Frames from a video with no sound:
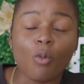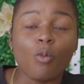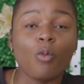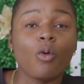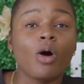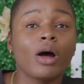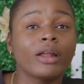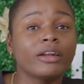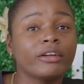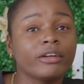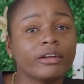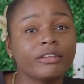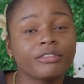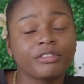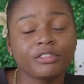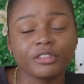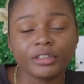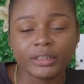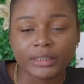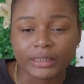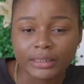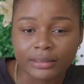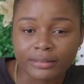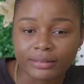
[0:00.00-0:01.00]

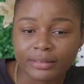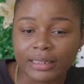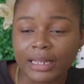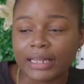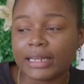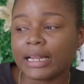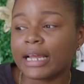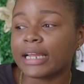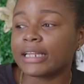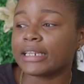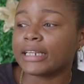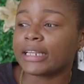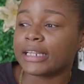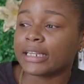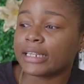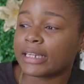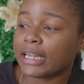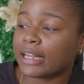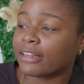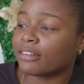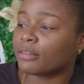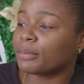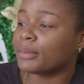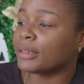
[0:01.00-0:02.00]
Whatever it is, that
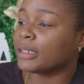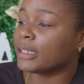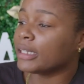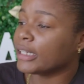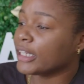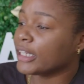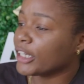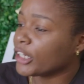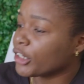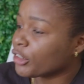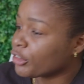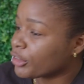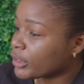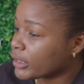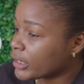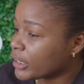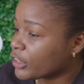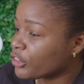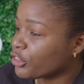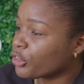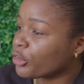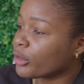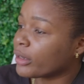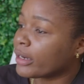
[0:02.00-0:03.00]
idea that's been lingering
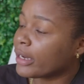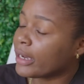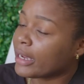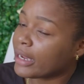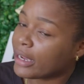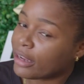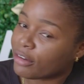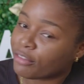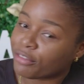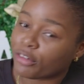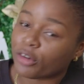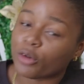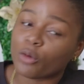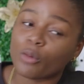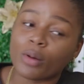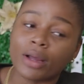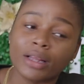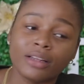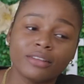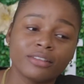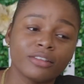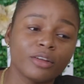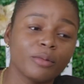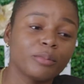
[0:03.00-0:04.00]
in your head for
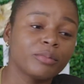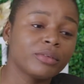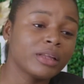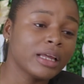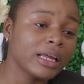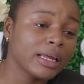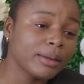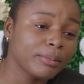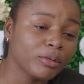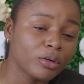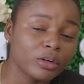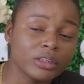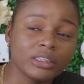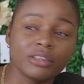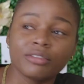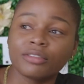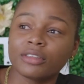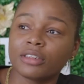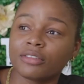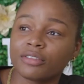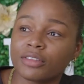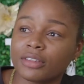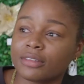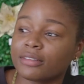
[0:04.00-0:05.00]
quite some time, or
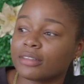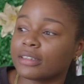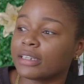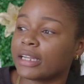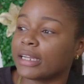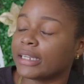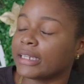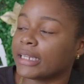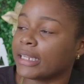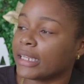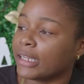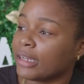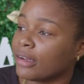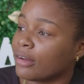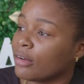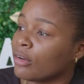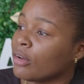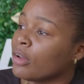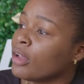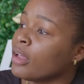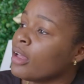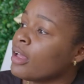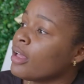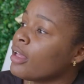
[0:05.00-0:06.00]
even if it's an
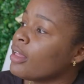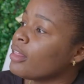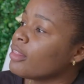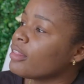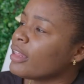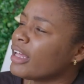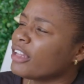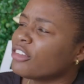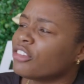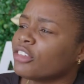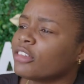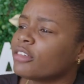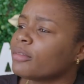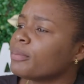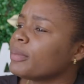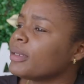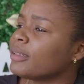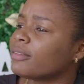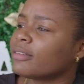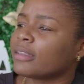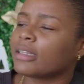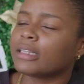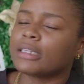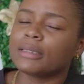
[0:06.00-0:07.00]
idea that just
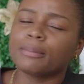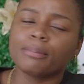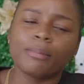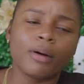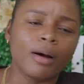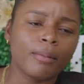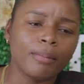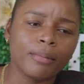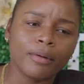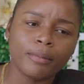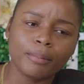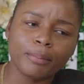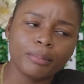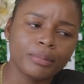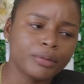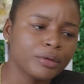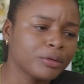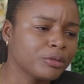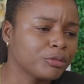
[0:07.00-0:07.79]
basically popped up